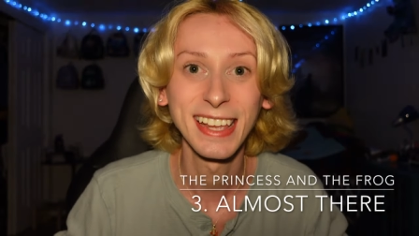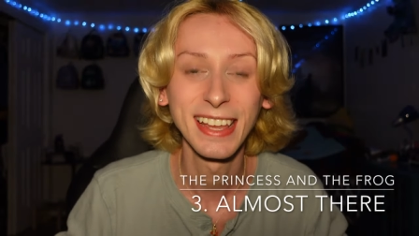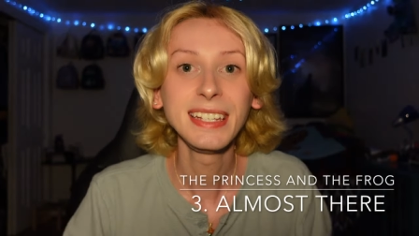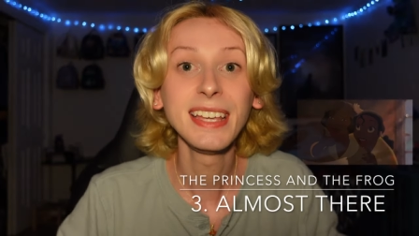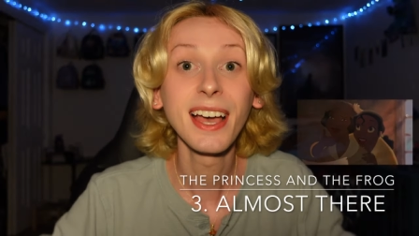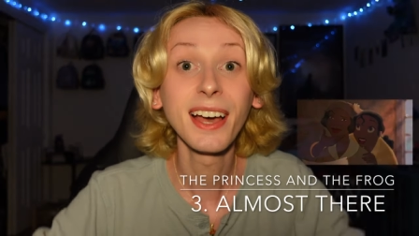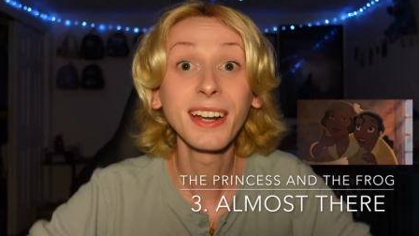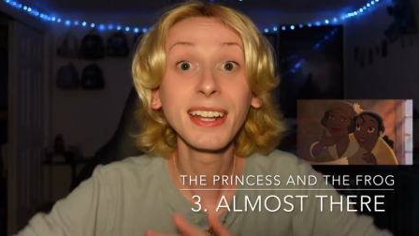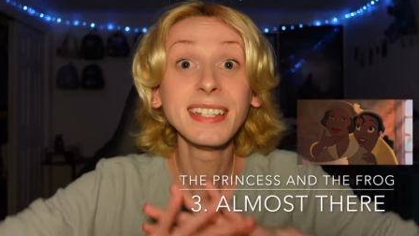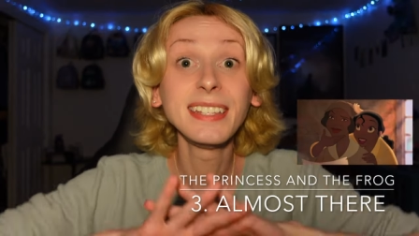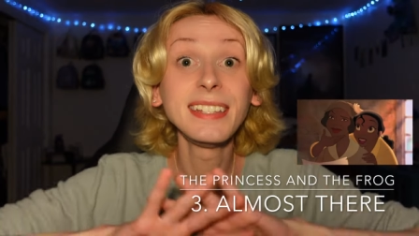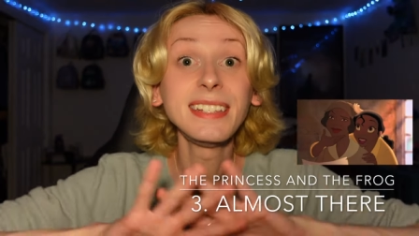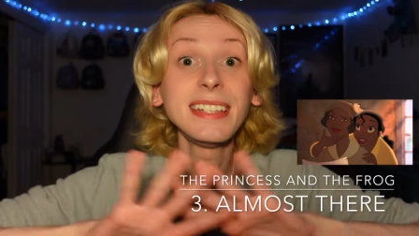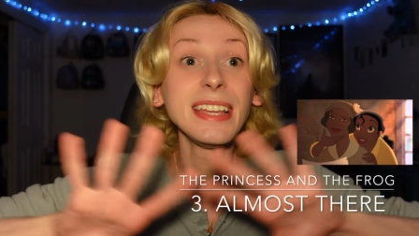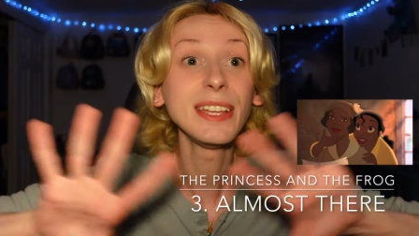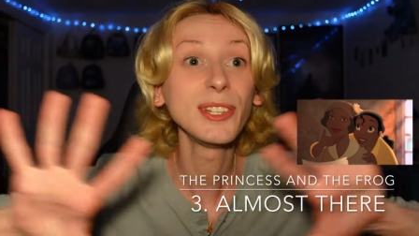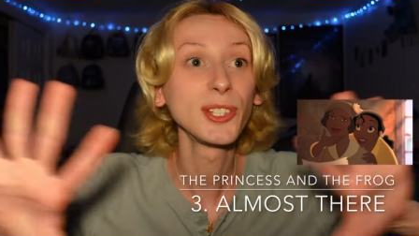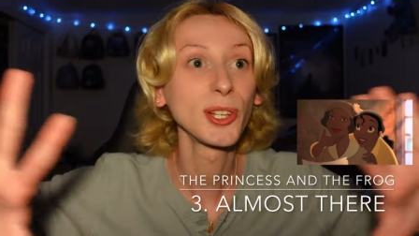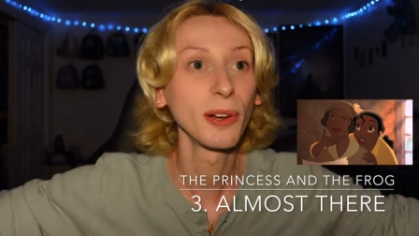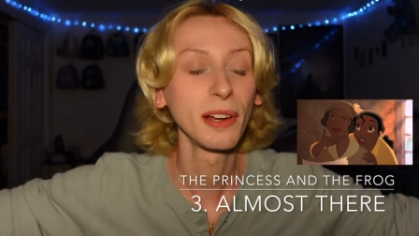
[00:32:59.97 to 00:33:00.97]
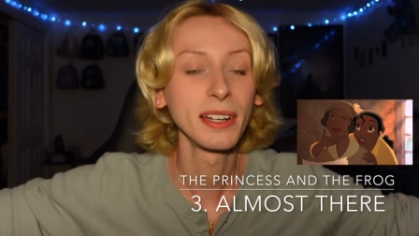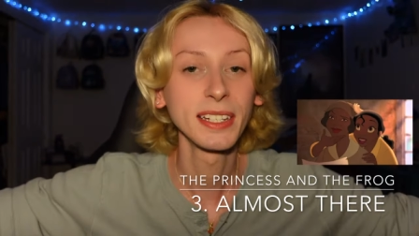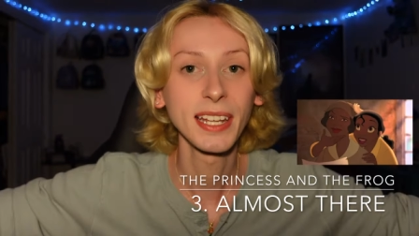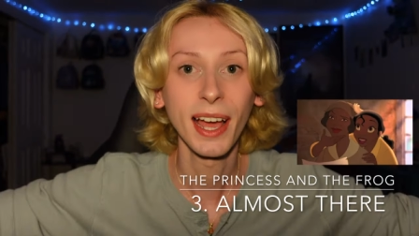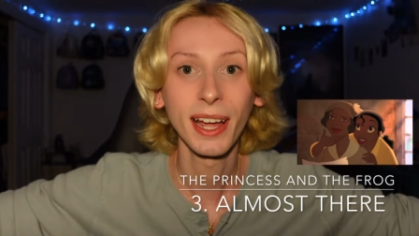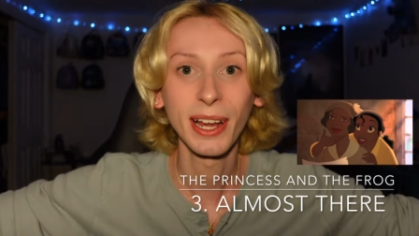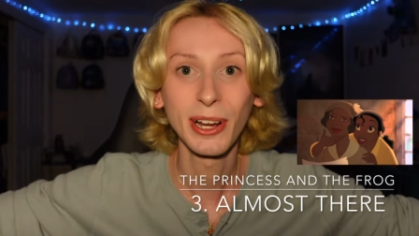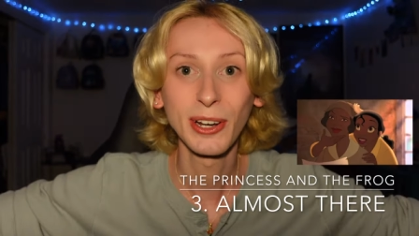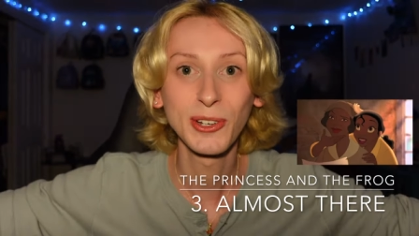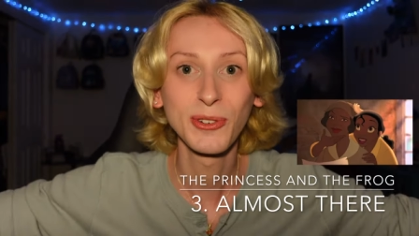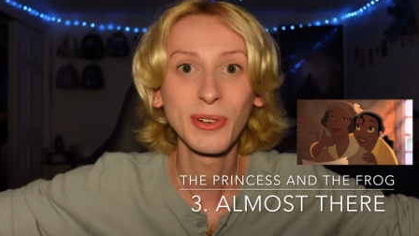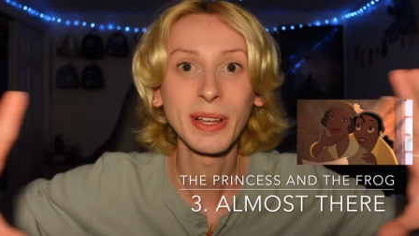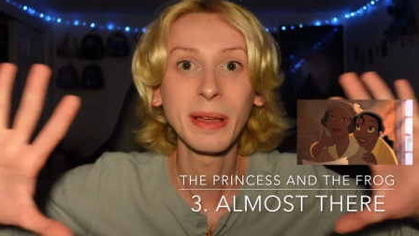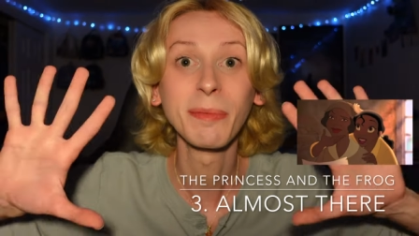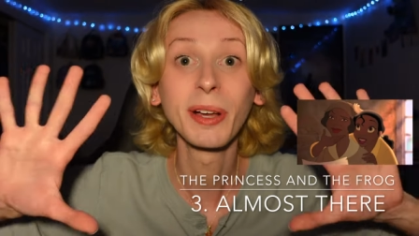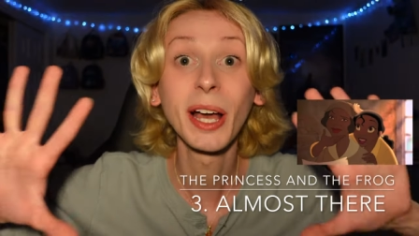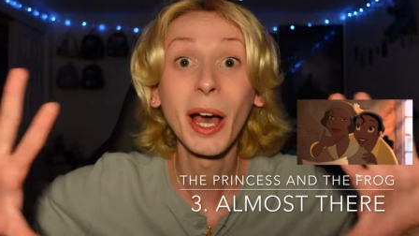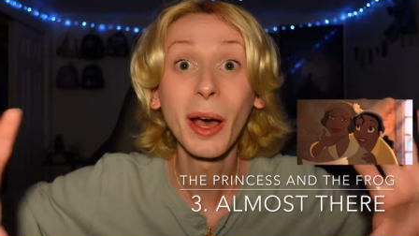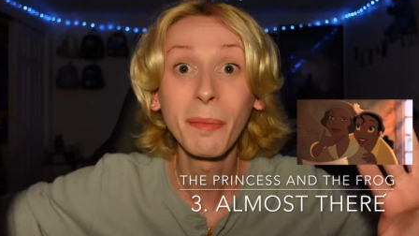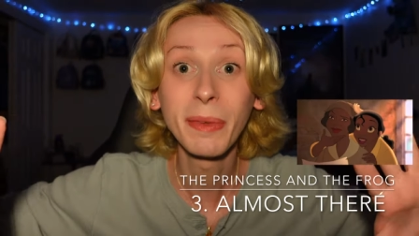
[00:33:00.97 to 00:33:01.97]
Tiana sees her entire
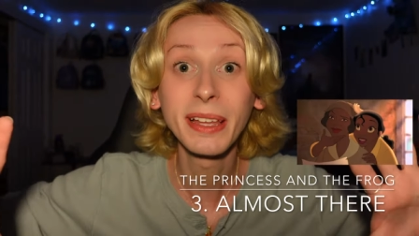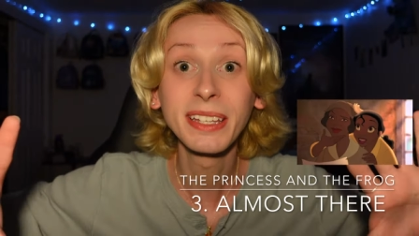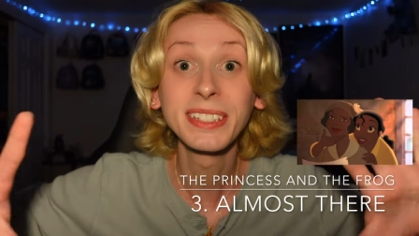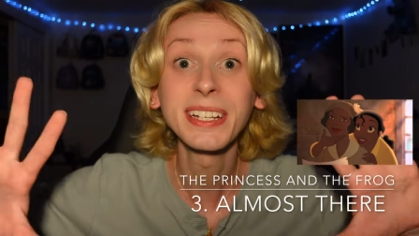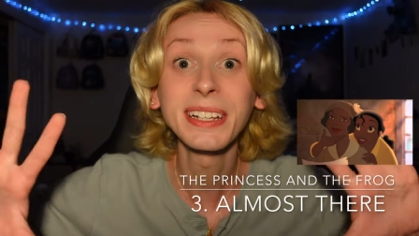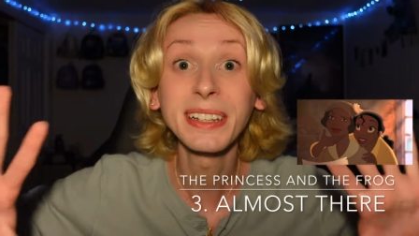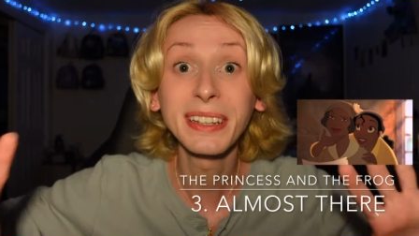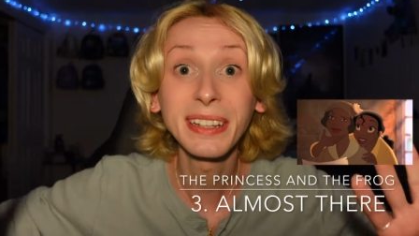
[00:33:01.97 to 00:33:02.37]
dream coming to